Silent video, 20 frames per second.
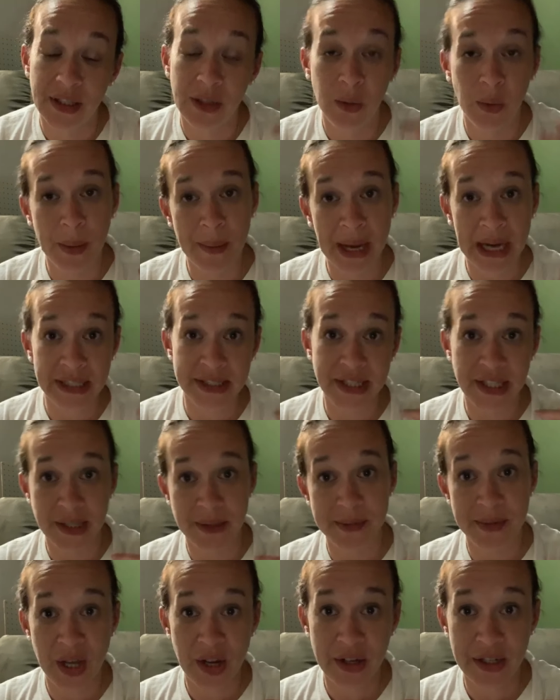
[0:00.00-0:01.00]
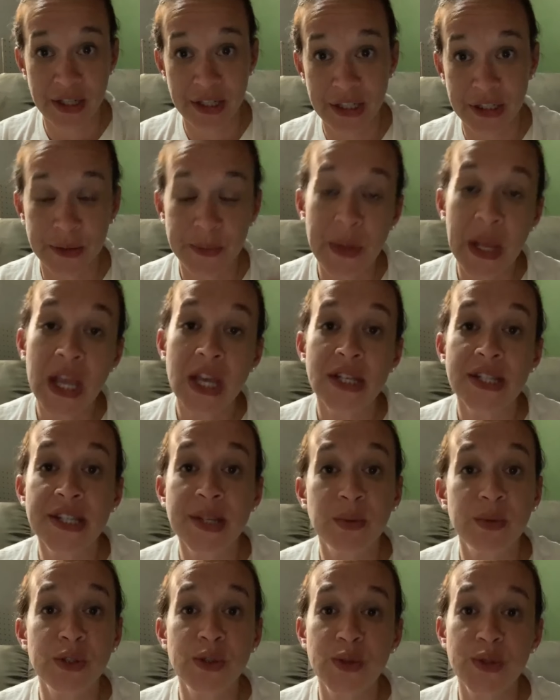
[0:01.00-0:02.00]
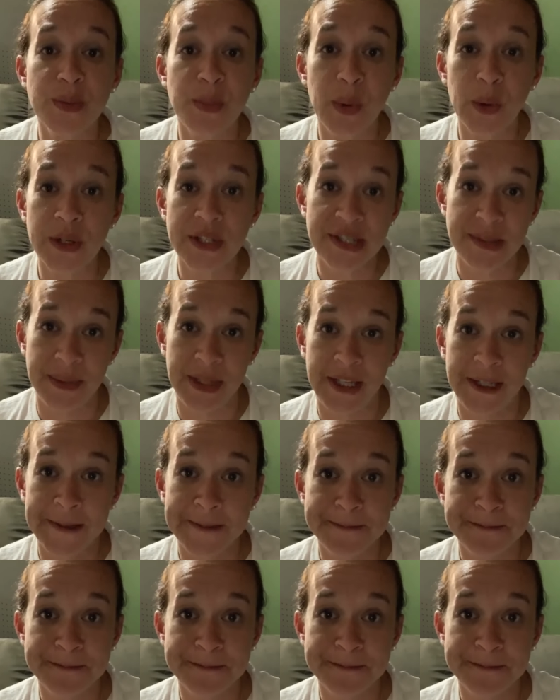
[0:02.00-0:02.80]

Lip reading: Oh, I'm acting like I'm talking to you. Someone who supports me